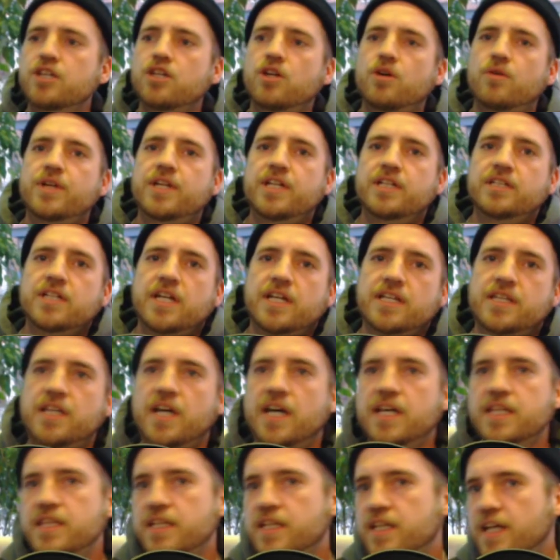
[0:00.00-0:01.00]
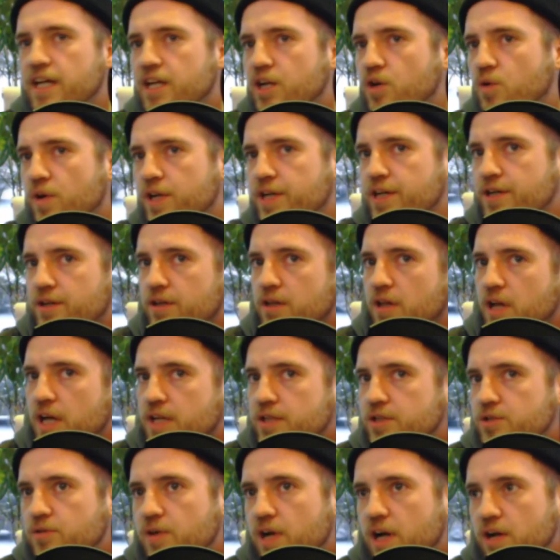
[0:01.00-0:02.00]
you know, and I think I equate it a
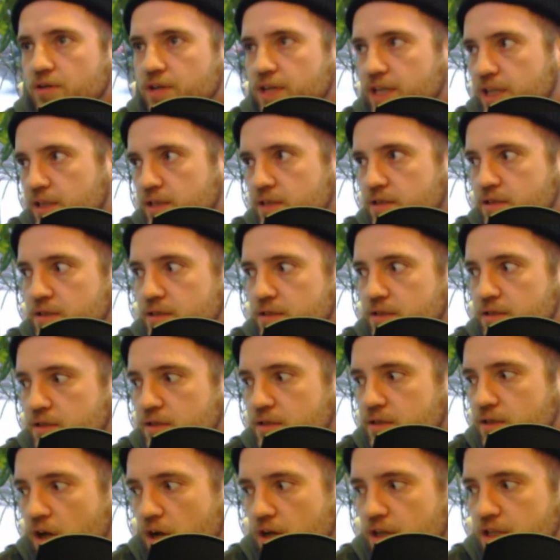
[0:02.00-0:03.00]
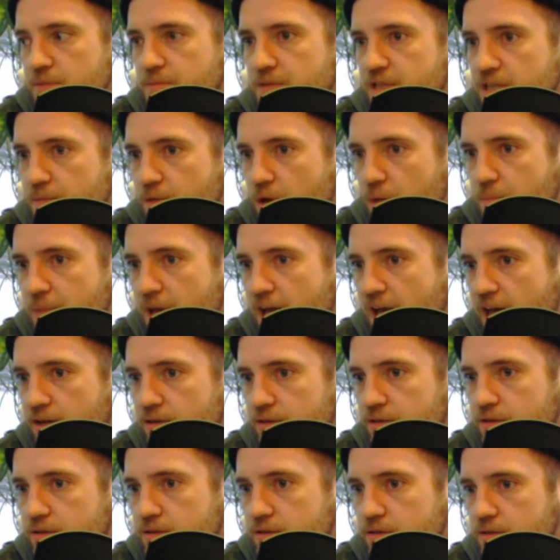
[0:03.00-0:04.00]
lot to how kids talk to me about
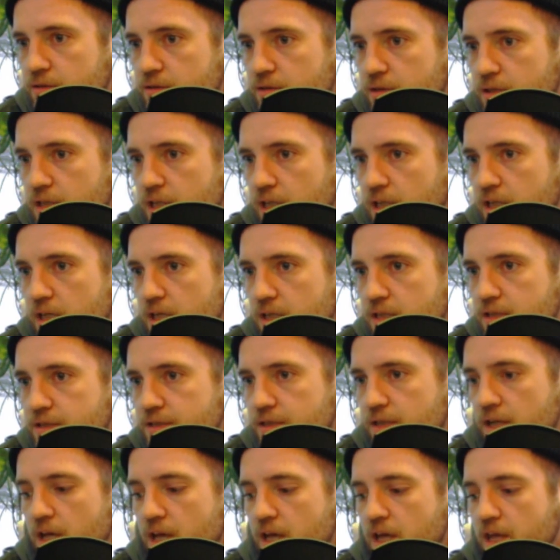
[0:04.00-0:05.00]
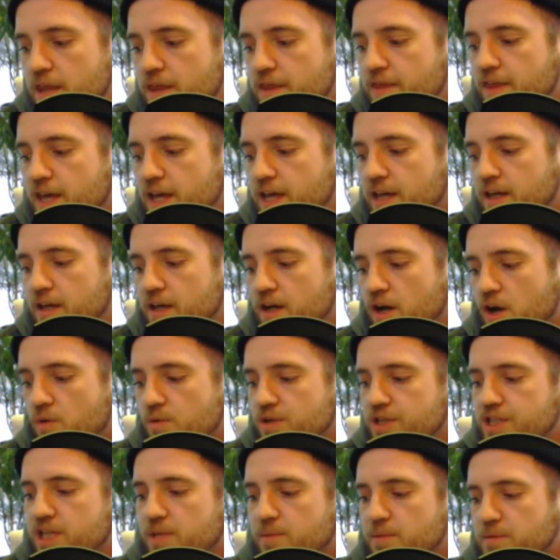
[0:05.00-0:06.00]
battles, because they
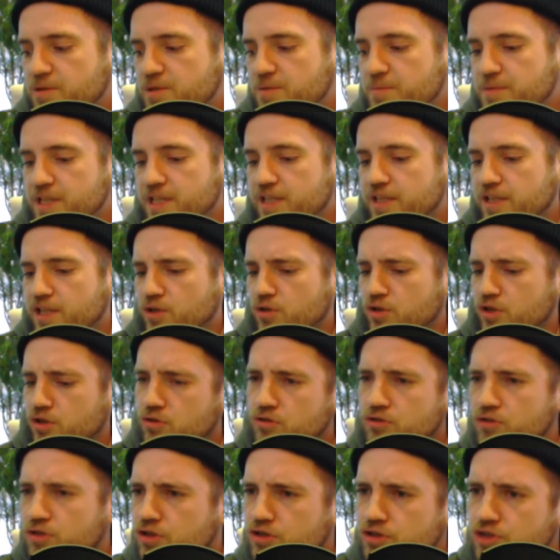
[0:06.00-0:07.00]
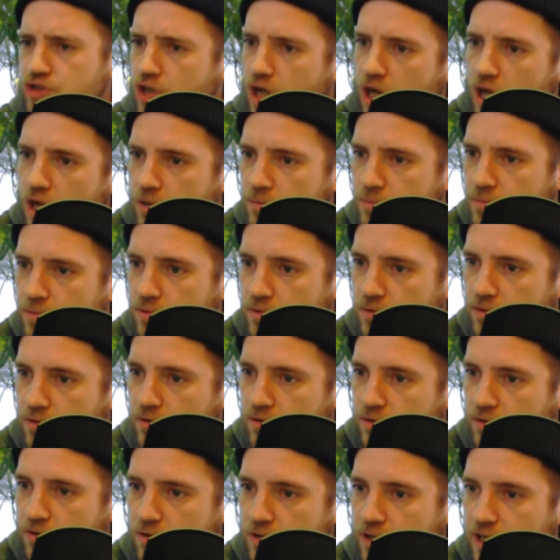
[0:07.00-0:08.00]
always come up to me and they go like, "Oh, you got a job?"
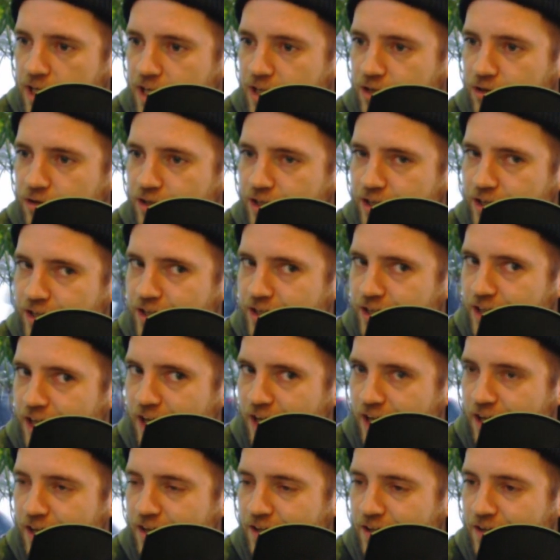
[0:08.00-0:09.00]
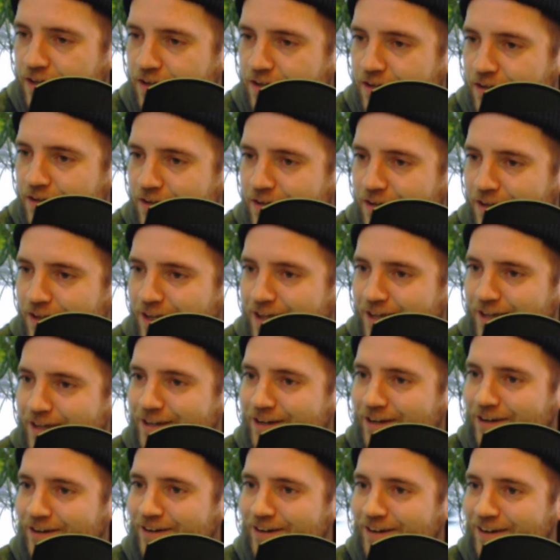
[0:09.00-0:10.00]
And I go like, yeah.
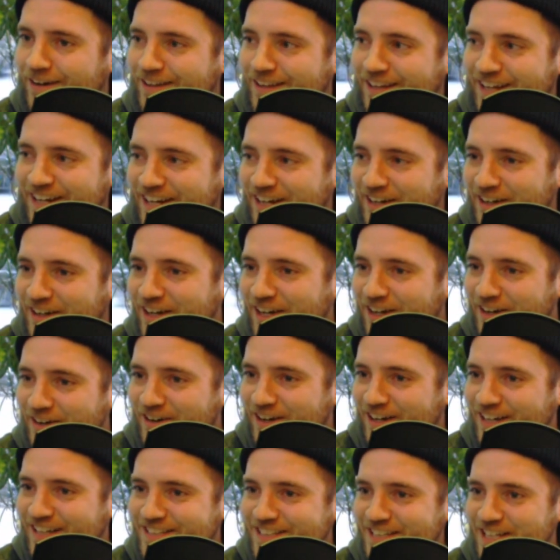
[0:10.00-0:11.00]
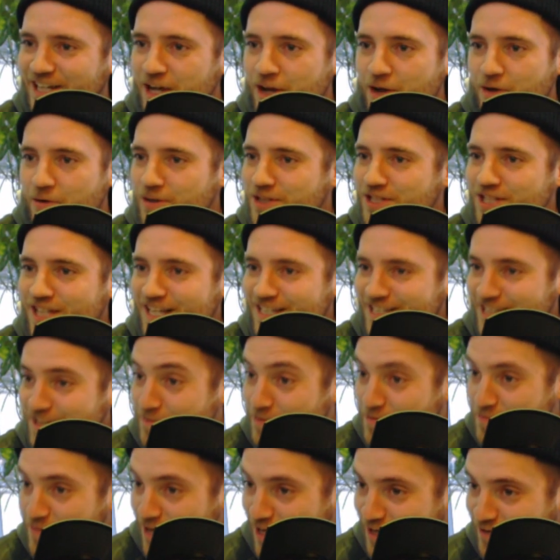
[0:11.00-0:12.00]
It's like, when's the last time
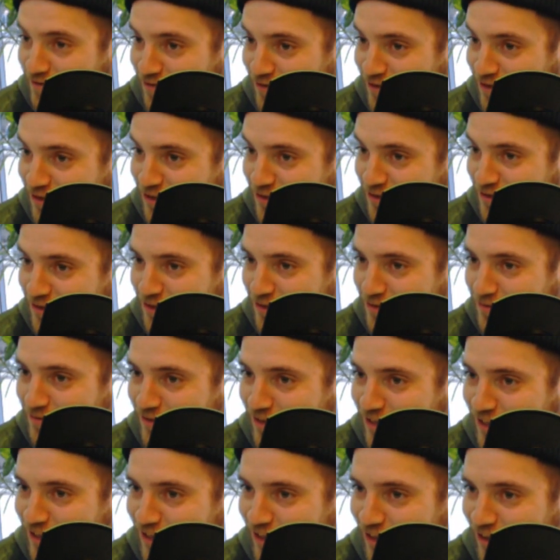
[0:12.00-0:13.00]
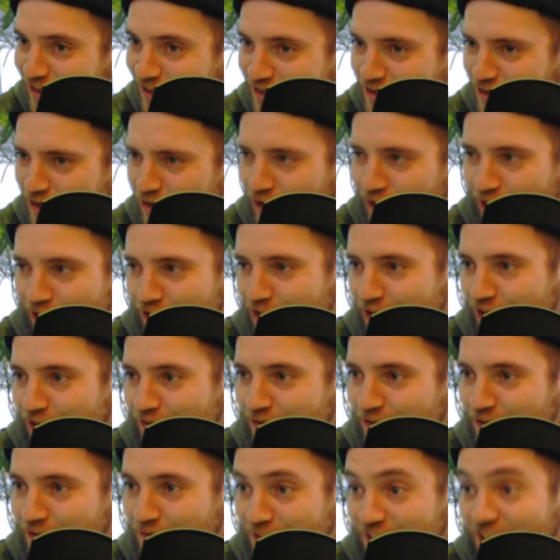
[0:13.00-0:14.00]
you paid for a YouTube video? And they're like,
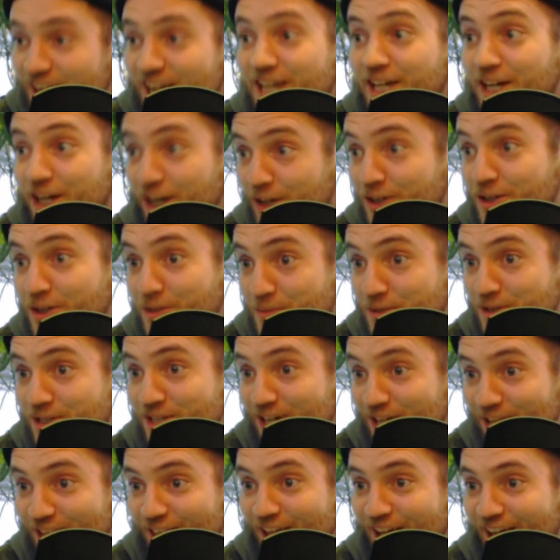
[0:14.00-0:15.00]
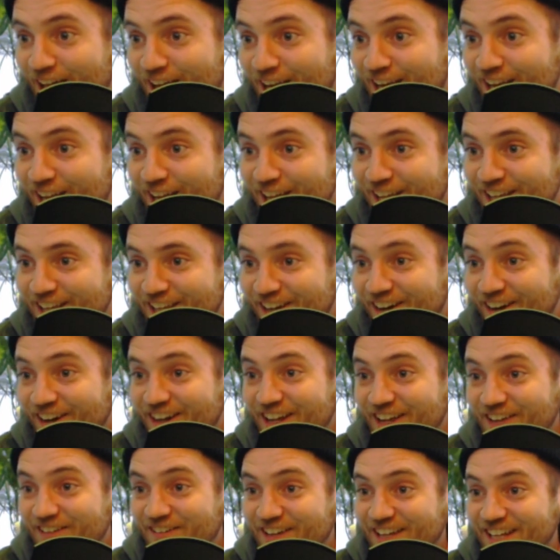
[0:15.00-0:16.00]
never. And I'm like, I get 100% of that. Yeah. You know
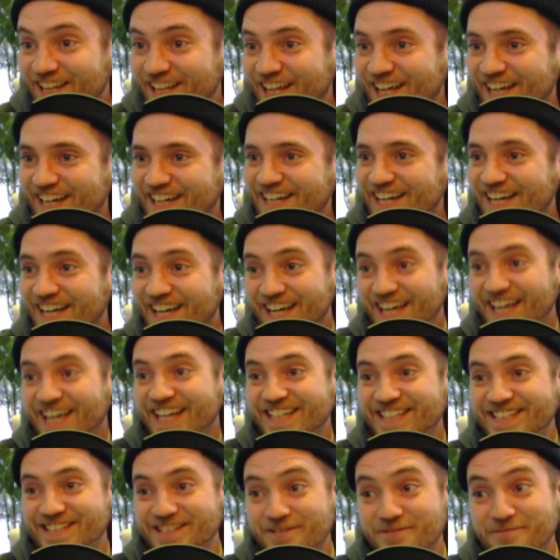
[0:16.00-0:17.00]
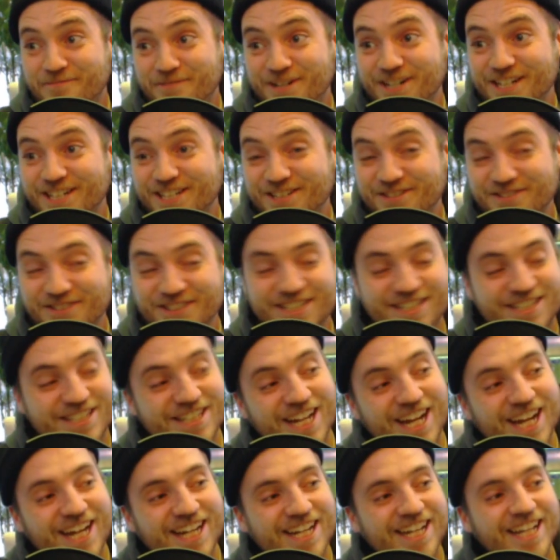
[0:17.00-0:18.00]
what I mean? Like, it's a pretty sweet
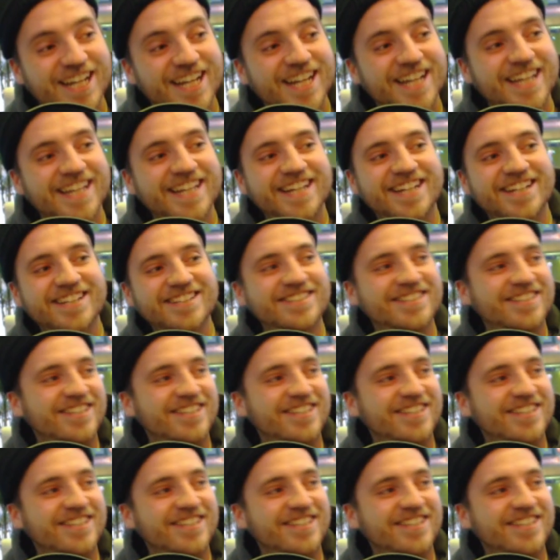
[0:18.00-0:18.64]
check. And